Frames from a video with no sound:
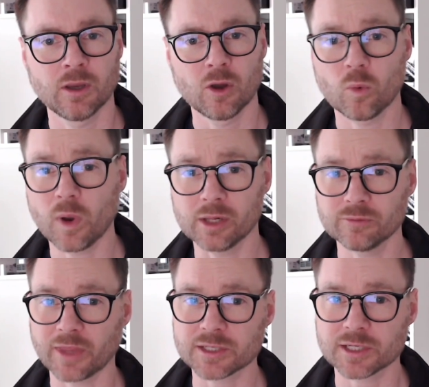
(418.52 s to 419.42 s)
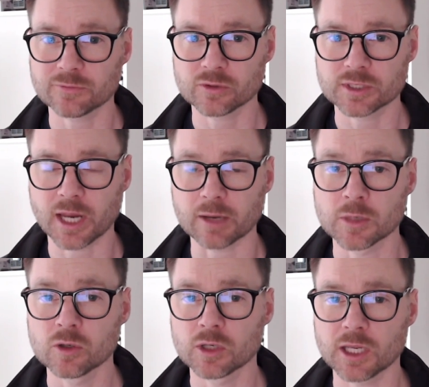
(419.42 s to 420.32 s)
Well, that's it for today.
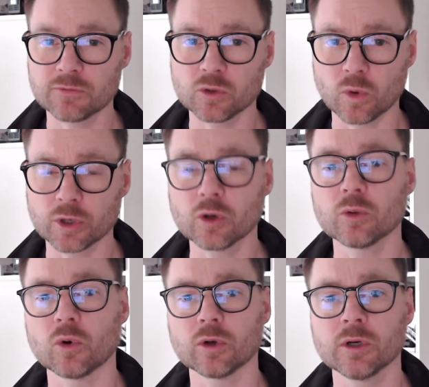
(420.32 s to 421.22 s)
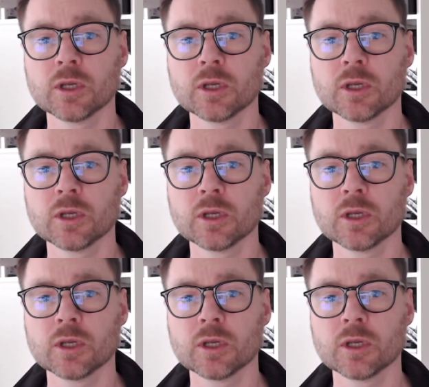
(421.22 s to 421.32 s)
If you want to know more,